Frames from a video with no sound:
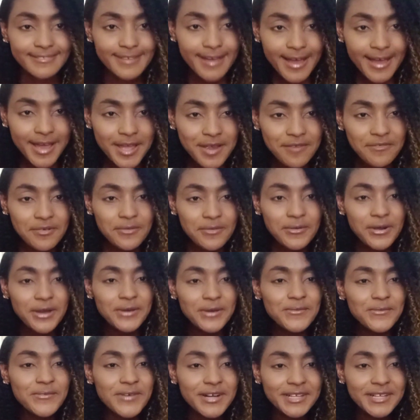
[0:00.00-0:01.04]
Hi
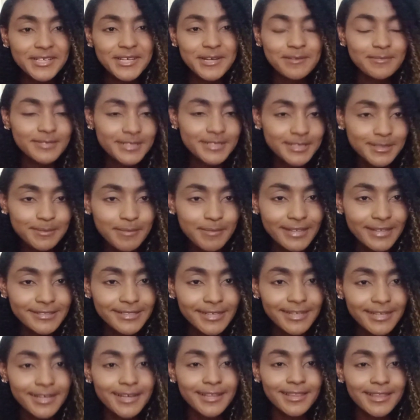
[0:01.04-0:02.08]
everyone, welcome to my
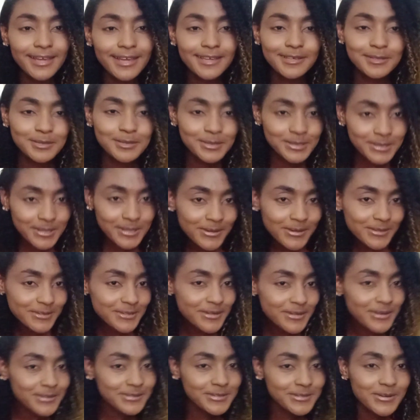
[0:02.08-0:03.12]
channel. Thank you so,
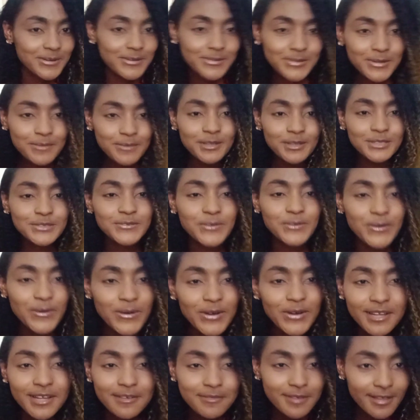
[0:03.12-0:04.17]
so, so, so much for
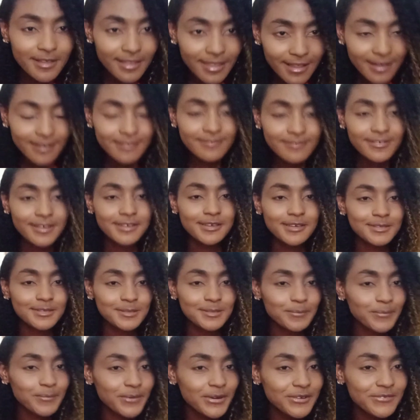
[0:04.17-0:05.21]
all of your love and your
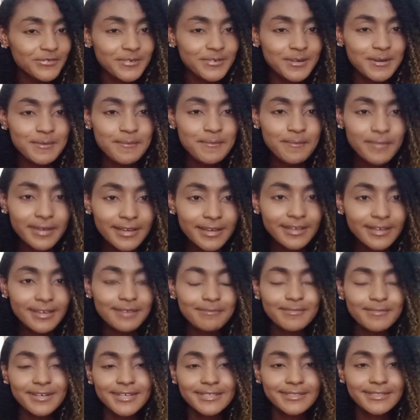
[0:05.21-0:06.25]
support for me.
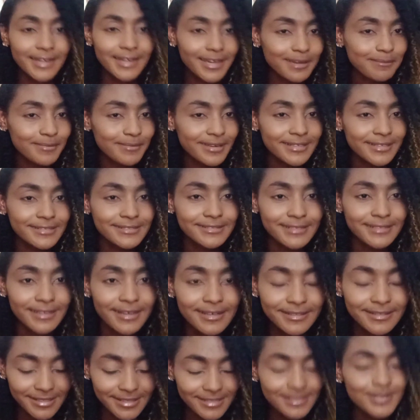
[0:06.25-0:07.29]
My name is
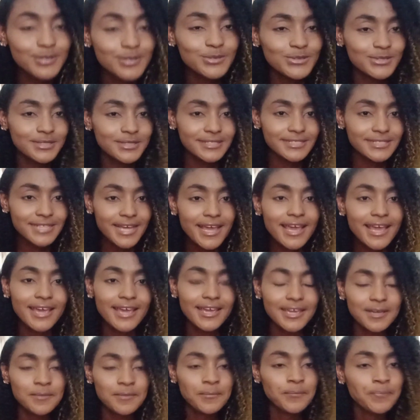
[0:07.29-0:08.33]
Daezy. So
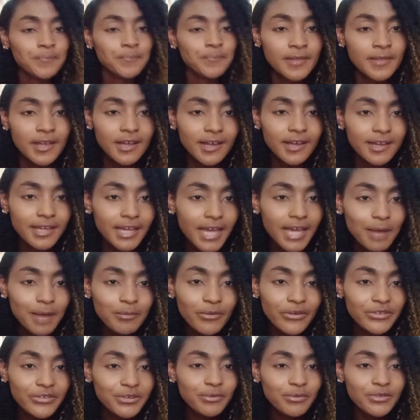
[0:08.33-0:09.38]
today, okay, I'm
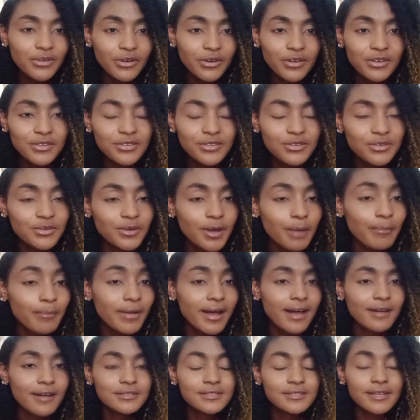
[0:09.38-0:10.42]
going to be talking to you
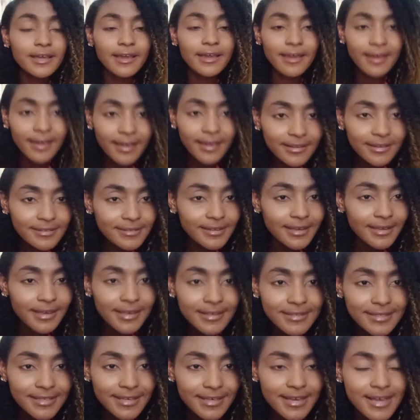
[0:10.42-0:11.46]
about eight
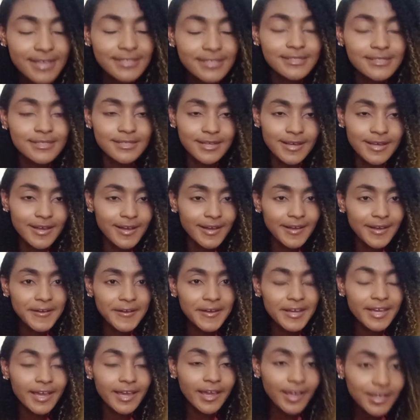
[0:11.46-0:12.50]
easiest
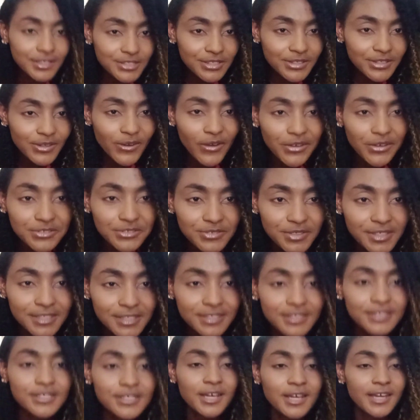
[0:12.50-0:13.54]
uh, Asian
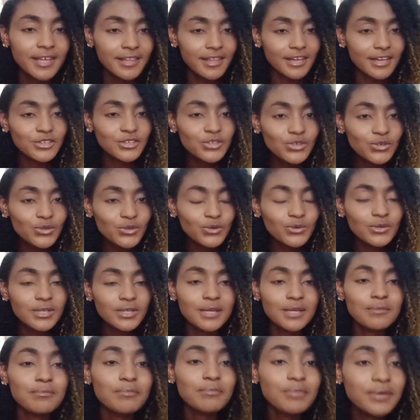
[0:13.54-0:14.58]
countries that you
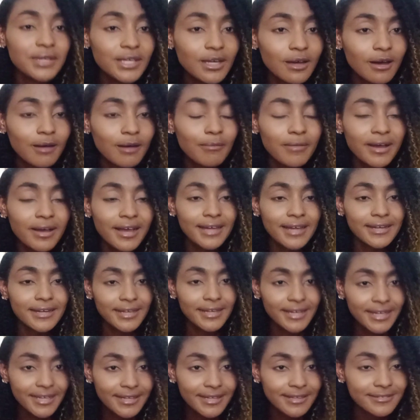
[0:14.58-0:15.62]
can become an
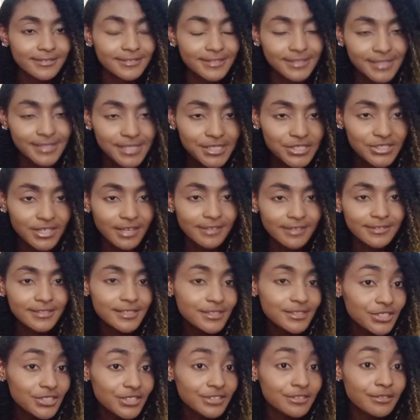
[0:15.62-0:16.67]
English teacher,
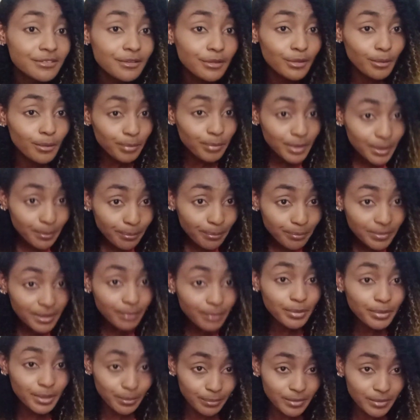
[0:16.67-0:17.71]
teaching the, pe the,
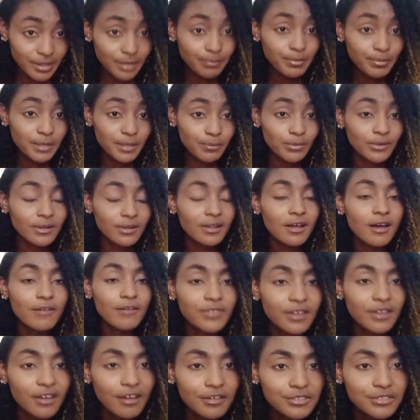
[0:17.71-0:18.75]
pe the people of
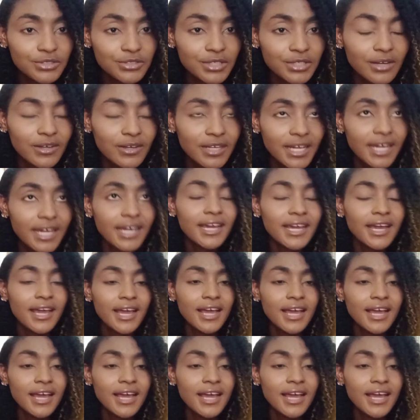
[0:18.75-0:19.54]
the country, okay?